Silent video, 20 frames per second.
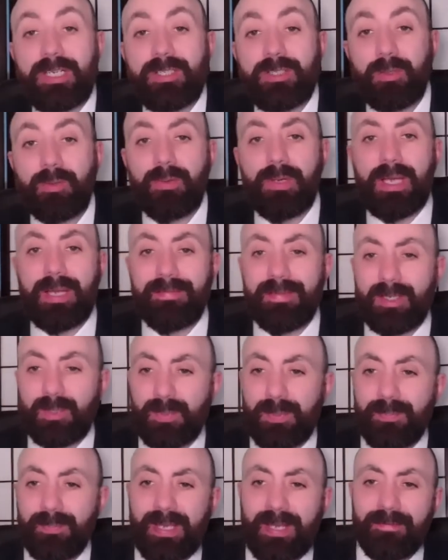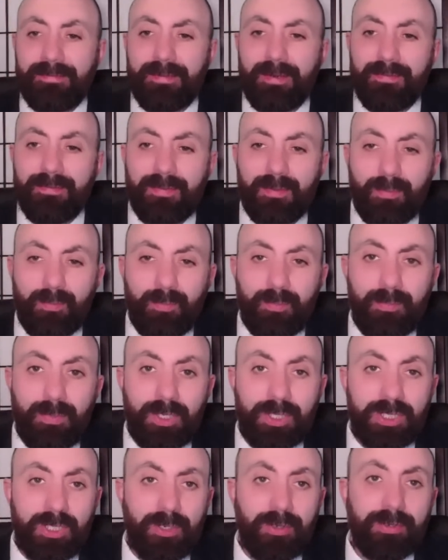I think it's been bad for it for
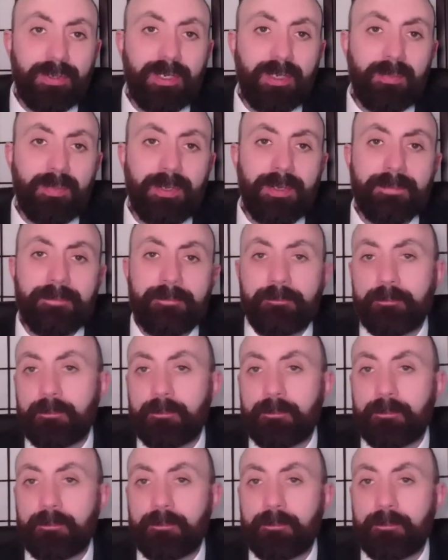much longer, but